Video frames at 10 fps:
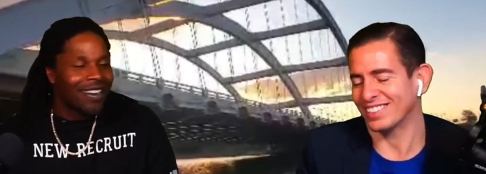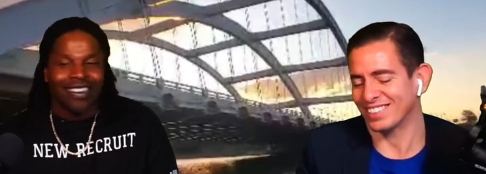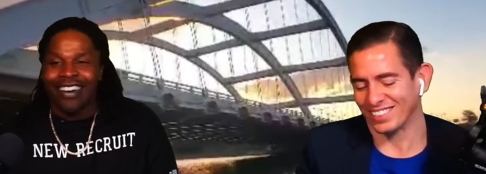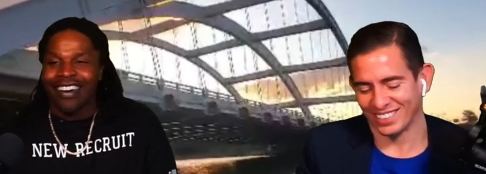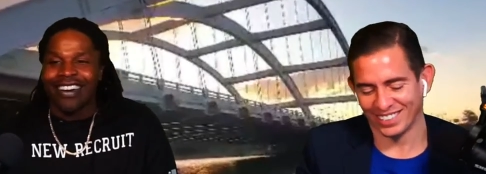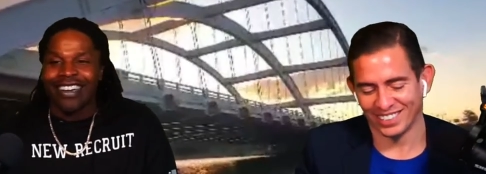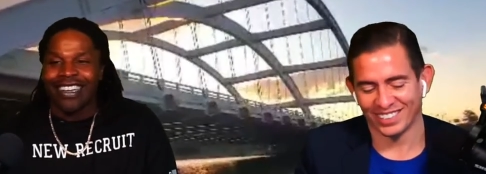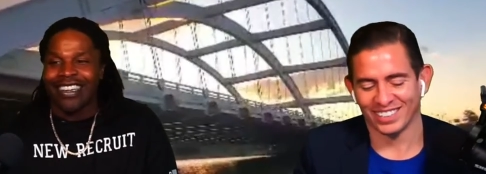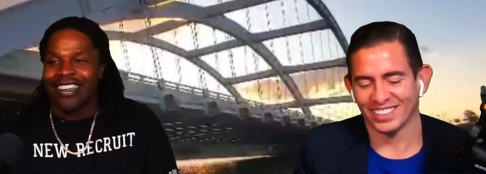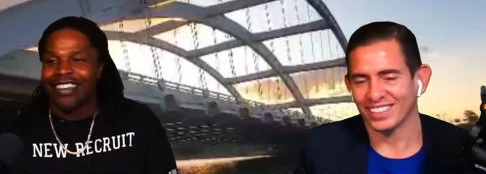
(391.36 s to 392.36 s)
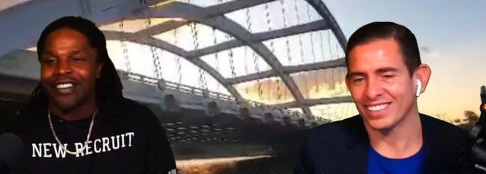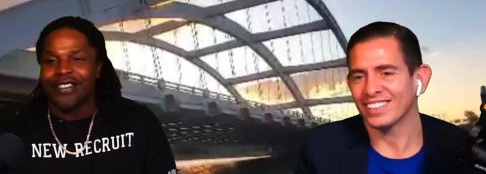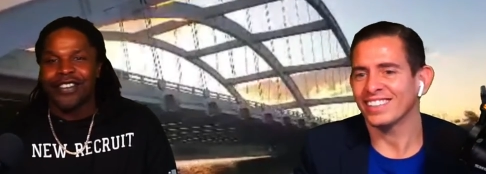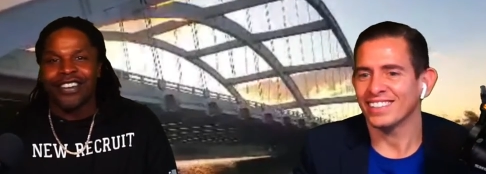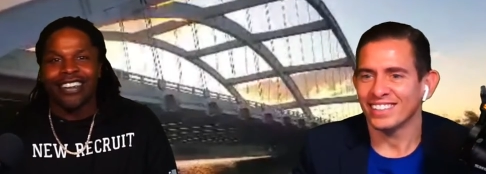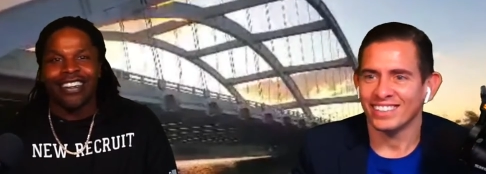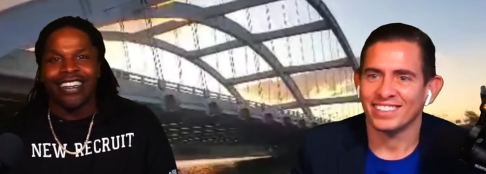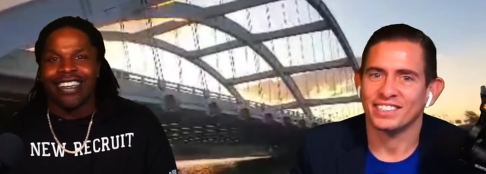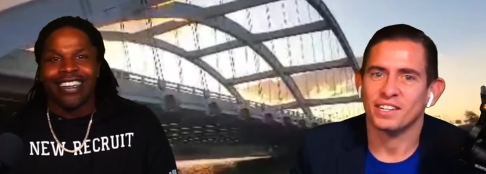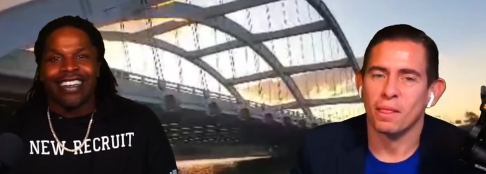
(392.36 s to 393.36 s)
Speaker 1: making a hard hit,
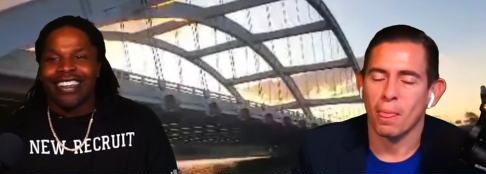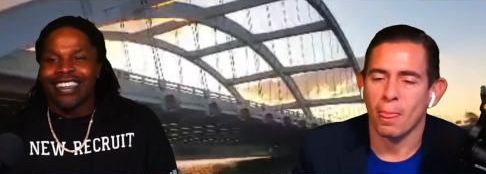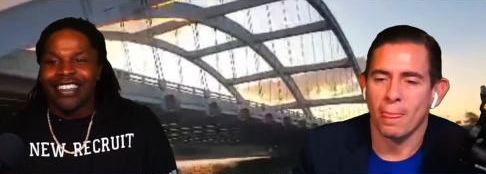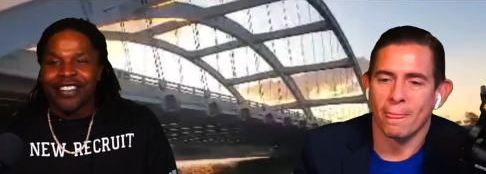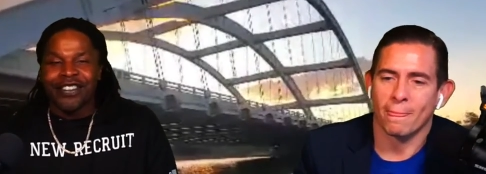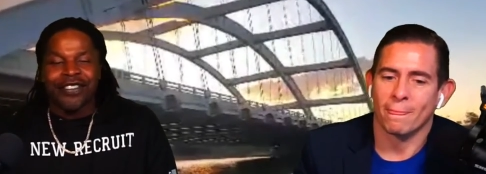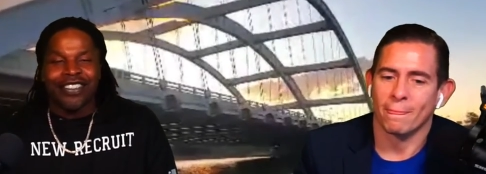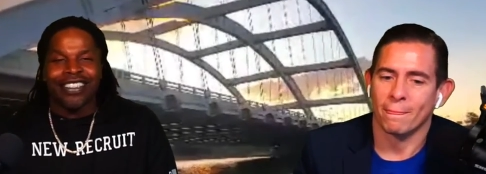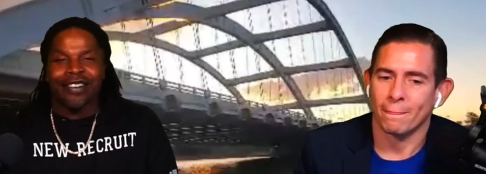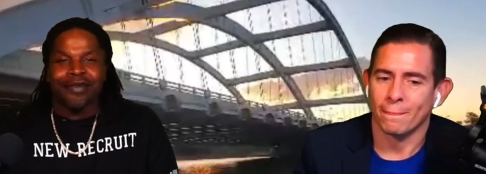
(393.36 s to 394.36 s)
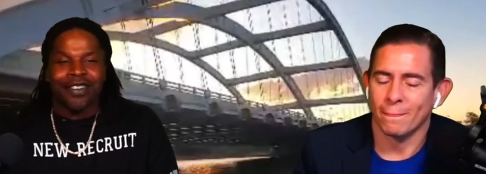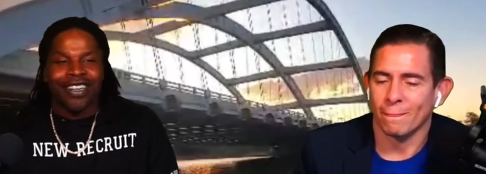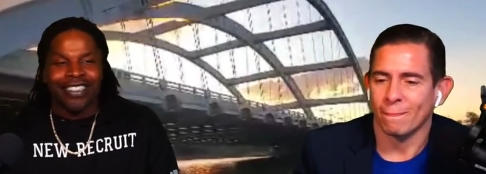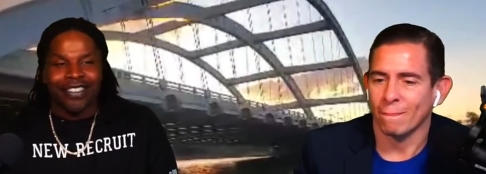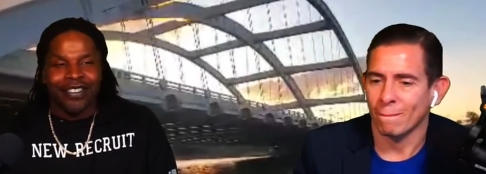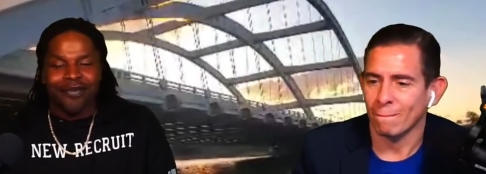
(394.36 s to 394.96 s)
or you know, doing something crazy